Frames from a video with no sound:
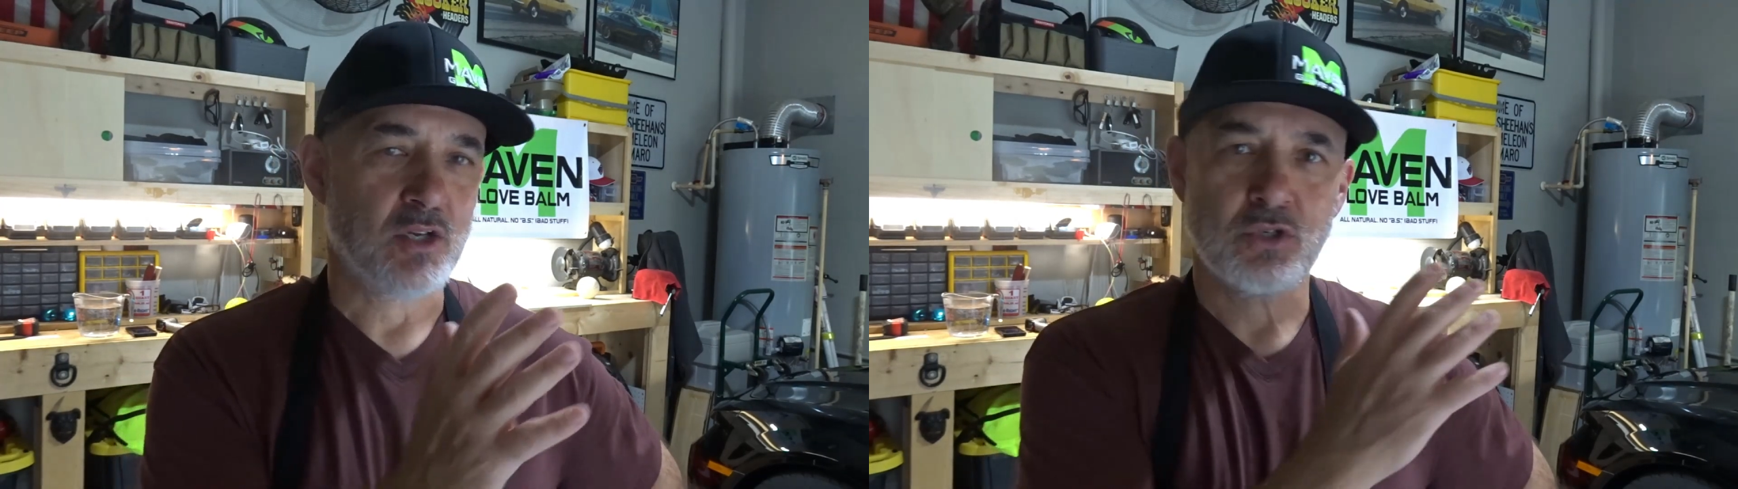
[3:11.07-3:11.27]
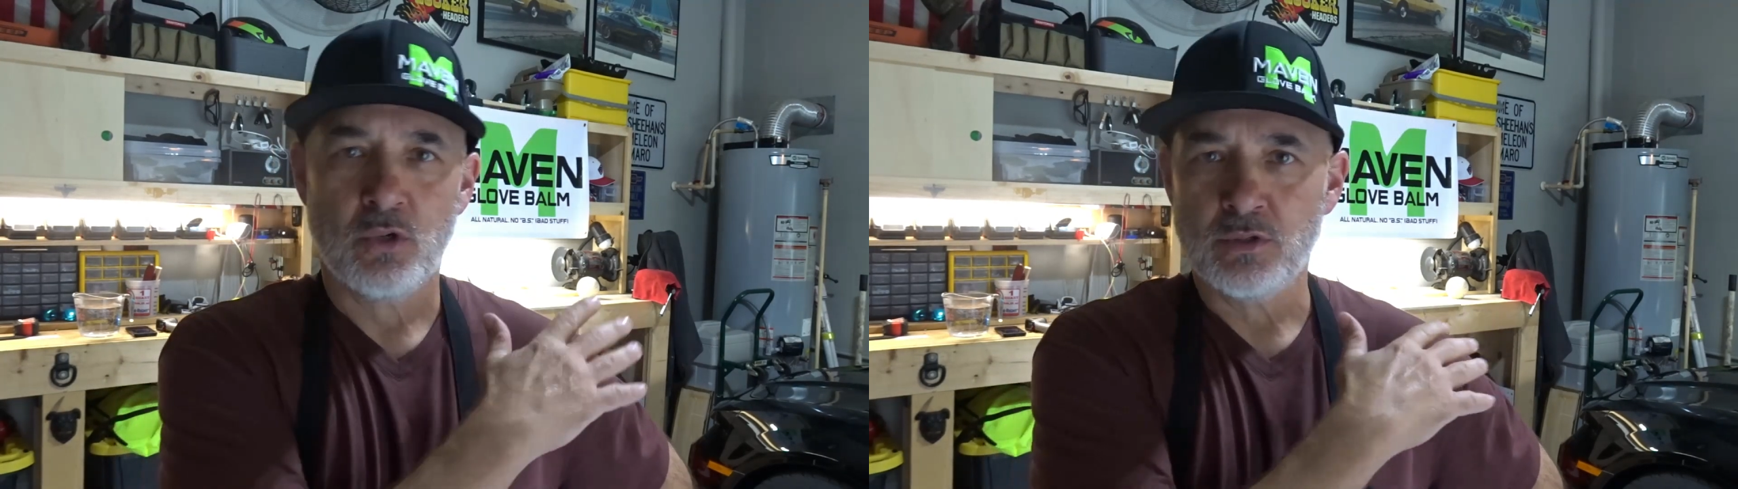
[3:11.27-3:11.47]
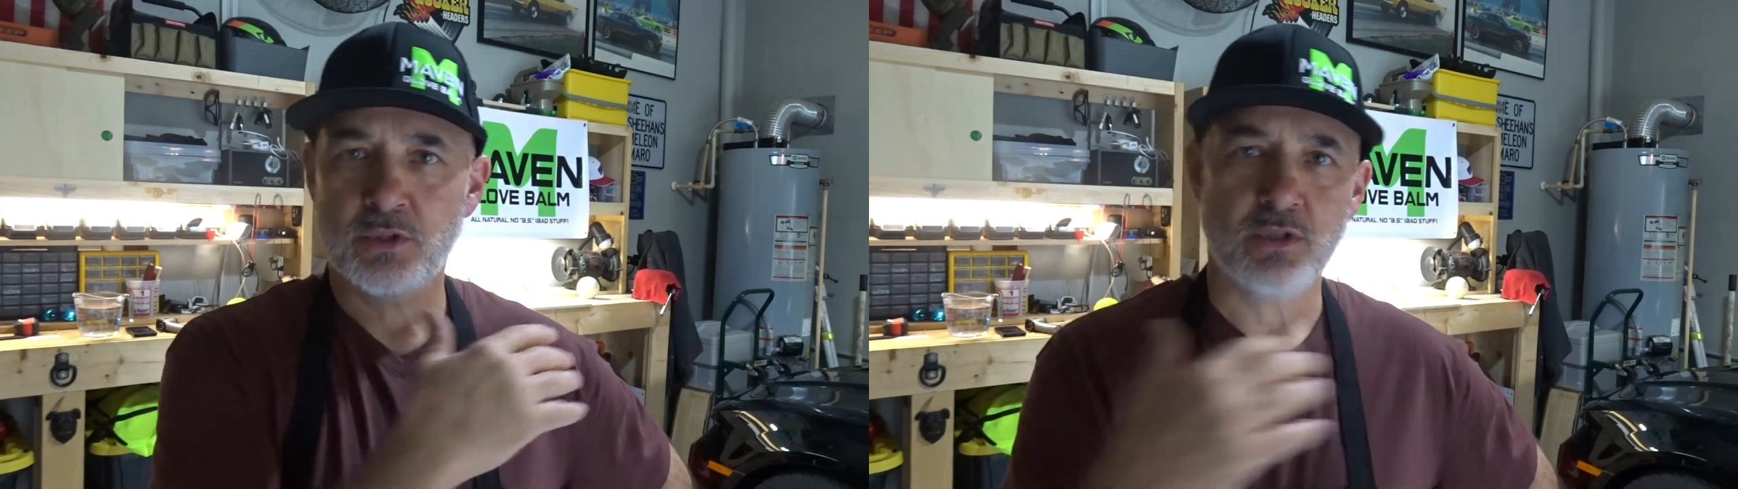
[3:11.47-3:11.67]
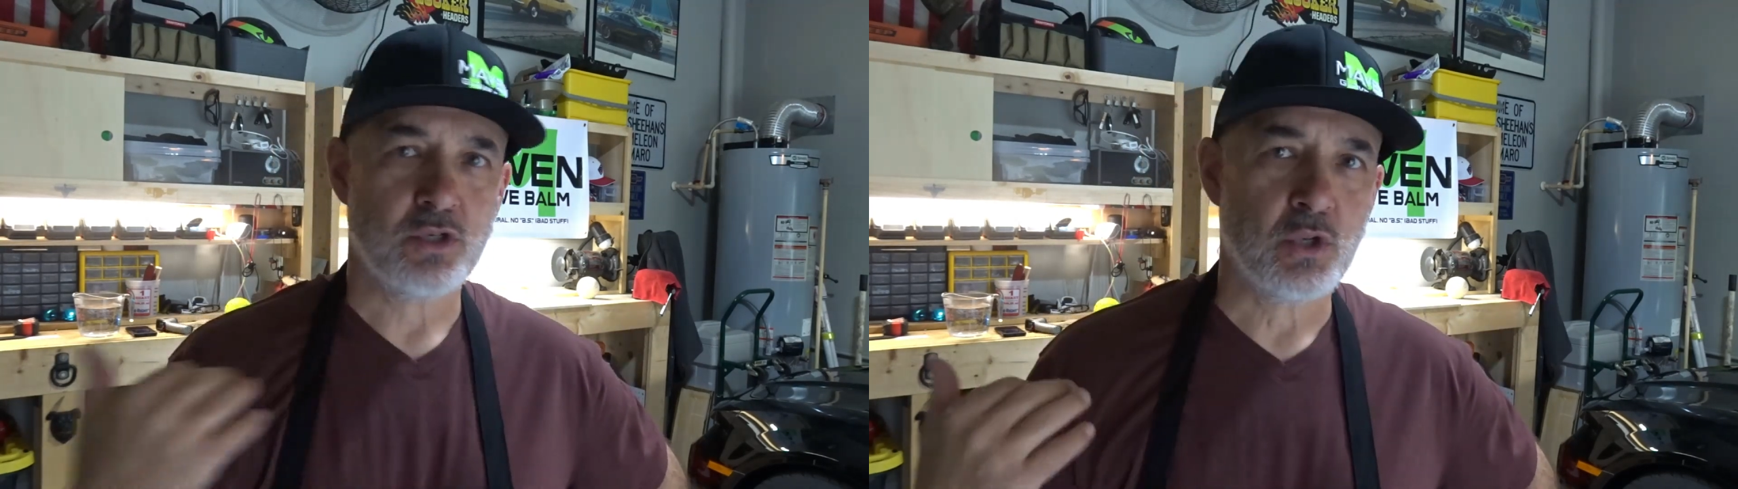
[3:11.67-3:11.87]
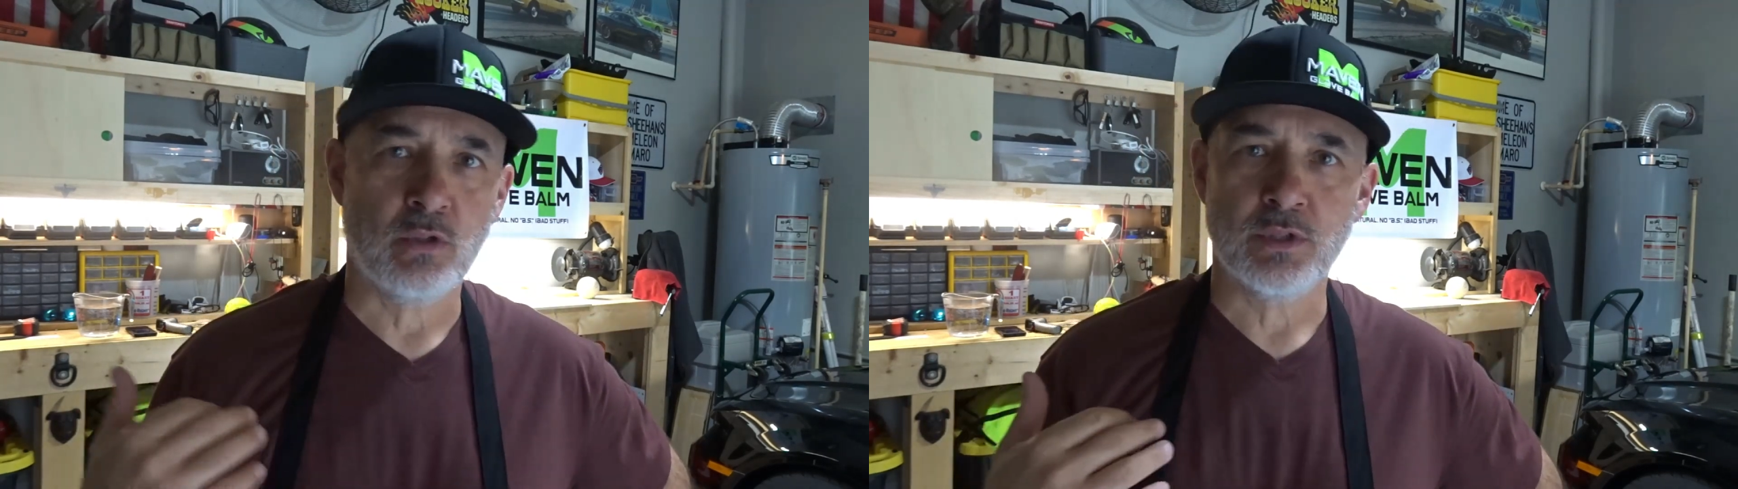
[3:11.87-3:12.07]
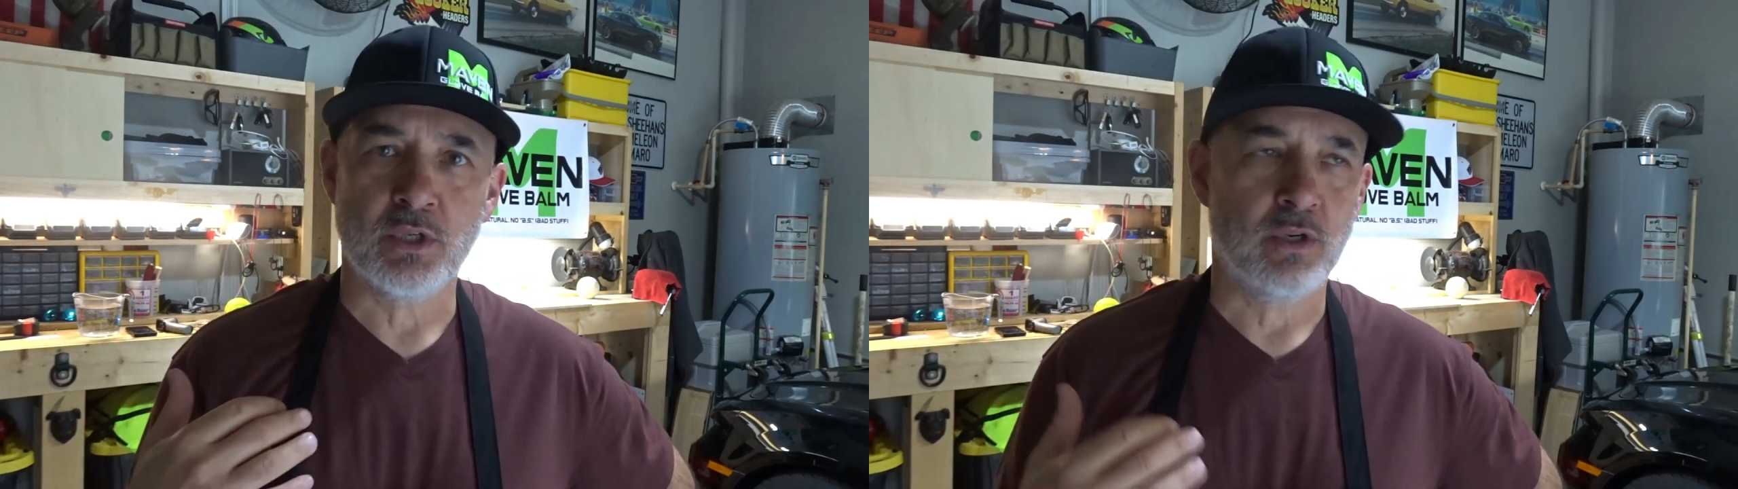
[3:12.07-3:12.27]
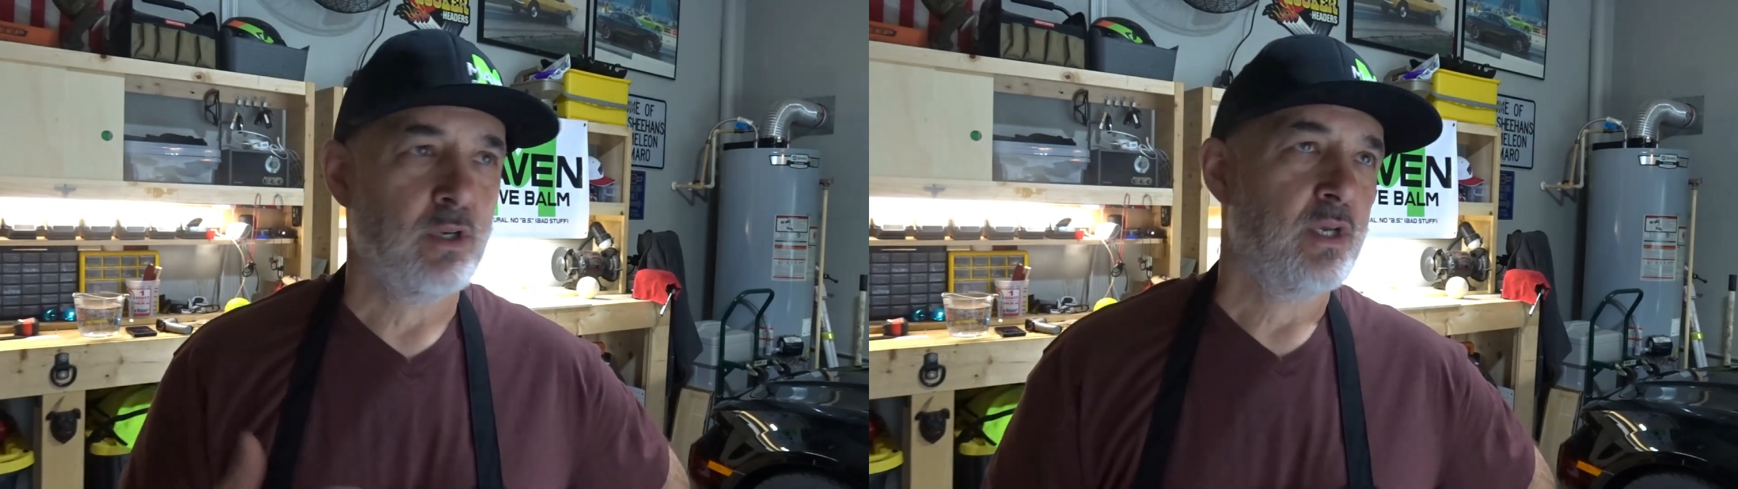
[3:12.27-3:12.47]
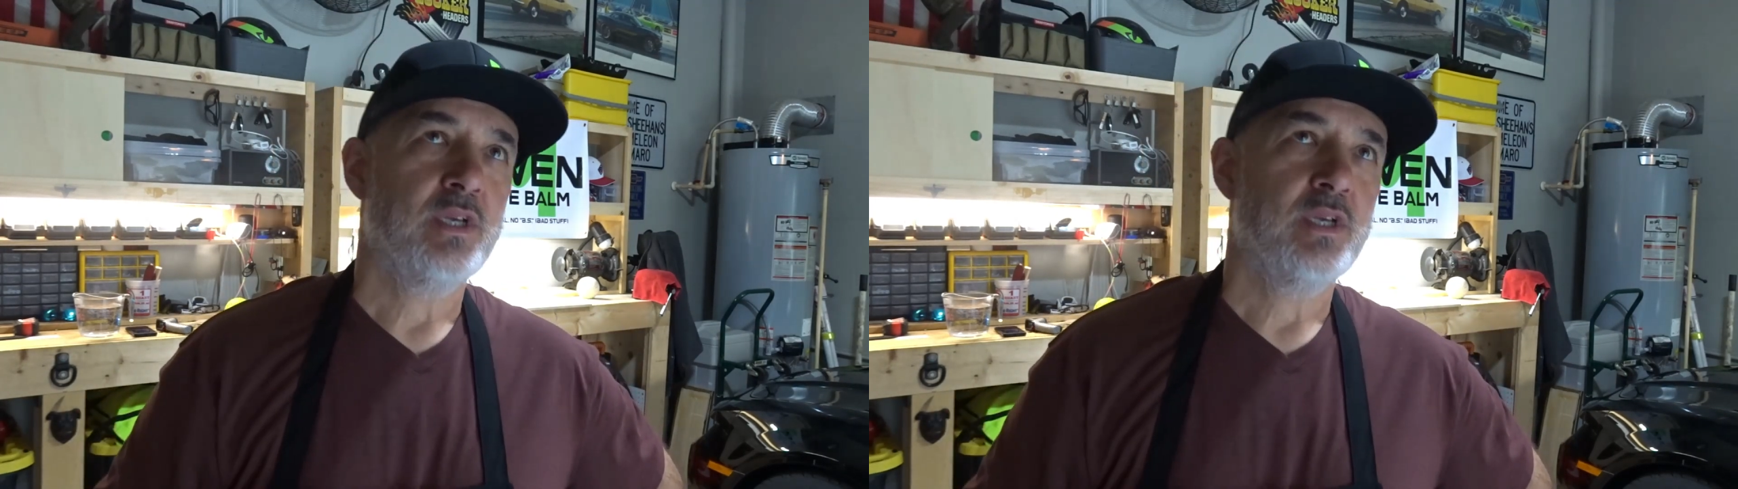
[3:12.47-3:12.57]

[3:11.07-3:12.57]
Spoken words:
shoulder to shoulder,